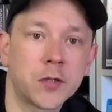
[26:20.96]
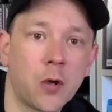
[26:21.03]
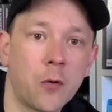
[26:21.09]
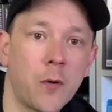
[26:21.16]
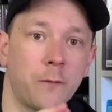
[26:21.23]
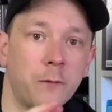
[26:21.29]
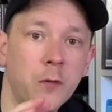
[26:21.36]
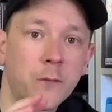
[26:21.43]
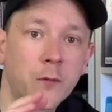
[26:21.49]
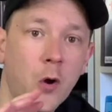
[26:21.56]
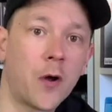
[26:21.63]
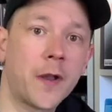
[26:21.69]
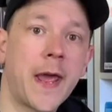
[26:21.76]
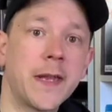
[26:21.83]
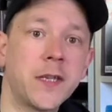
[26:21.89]
So if you've
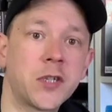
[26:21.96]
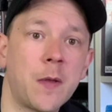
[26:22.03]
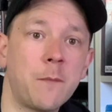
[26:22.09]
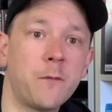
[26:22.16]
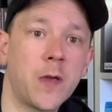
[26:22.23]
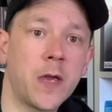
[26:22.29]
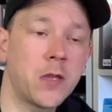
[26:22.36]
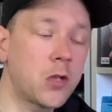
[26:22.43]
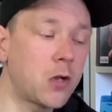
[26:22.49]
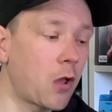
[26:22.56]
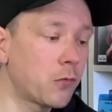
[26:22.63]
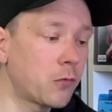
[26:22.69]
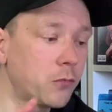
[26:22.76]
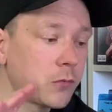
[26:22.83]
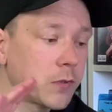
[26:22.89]
got an HMV in your
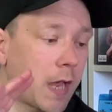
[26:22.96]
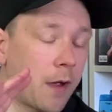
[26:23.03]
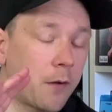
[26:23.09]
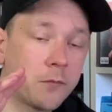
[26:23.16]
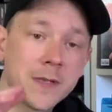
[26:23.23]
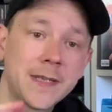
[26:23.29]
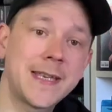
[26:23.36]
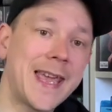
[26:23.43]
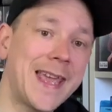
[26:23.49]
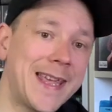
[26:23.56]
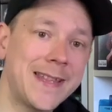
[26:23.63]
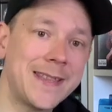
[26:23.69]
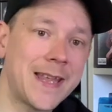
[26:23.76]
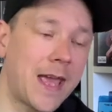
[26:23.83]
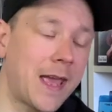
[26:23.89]
local town, get
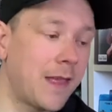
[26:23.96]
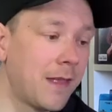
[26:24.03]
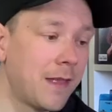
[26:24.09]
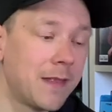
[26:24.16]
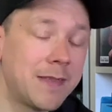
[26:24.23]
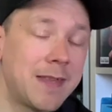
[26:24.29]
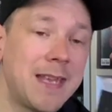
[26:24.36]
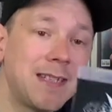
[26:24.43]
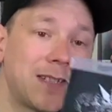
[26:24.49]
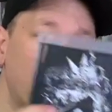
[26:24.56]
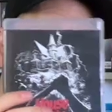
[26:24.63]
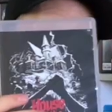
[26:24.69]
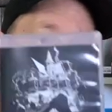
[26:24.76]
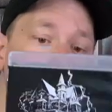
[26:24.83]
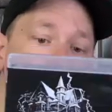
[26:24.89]
in there. These are
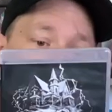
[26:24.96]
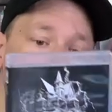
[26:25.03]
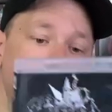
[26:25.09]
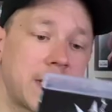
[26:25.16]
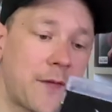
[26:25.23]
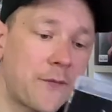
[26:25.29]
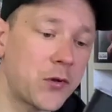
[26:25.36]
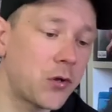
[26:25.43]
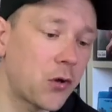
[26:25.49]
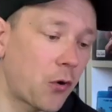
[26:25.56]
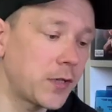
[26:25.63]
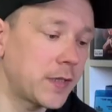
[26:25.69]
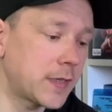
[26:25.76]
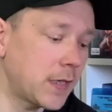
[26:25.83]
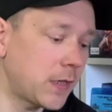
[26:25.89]
all seven
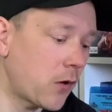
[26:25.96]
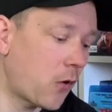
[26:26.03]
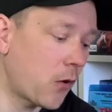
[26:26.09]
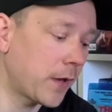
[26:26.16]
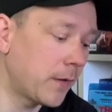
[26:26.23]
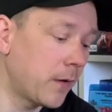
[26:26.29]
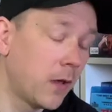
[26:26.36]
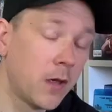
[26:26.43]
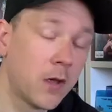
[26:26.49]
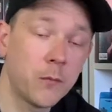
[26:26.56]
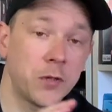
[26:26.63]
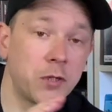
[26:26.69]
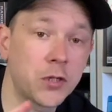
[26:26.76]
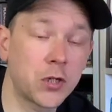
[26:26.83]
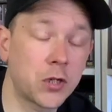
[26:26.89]
ninety nine,
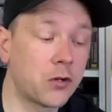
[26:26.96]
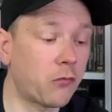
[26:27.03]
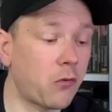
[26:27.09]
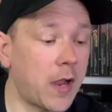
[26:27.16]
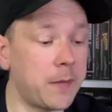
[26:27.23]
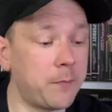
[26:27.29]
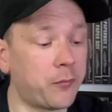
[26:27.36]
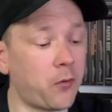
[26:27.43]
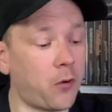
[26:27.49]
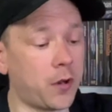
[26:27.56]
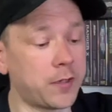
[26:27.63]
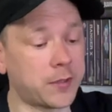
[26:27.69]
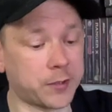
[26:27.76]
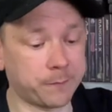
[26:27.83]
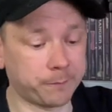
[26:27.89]
which is a great
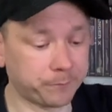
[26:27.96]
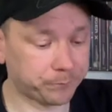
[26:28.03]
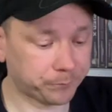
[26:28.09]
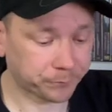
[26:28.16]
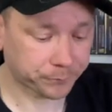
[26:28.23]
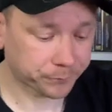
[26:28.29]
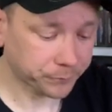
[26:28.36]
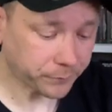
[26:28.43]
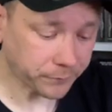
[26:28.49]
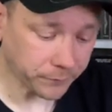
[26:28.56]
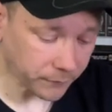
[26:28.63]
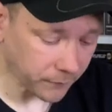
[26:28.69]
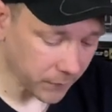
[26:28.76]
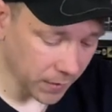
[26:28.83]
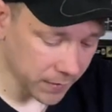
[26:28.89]
price.
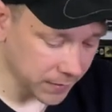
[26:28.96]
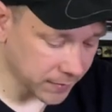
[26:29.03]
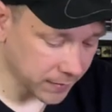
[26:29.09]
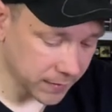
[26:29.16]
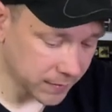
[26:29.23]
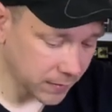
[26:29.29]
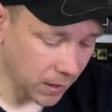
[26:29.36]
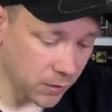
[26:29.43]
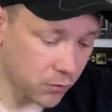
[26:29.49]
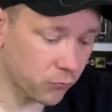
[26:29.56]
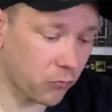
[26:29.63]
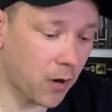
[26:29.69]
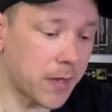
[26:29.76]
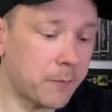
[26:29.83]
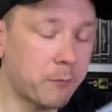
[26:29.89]
This is a
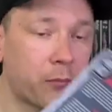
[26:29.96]
great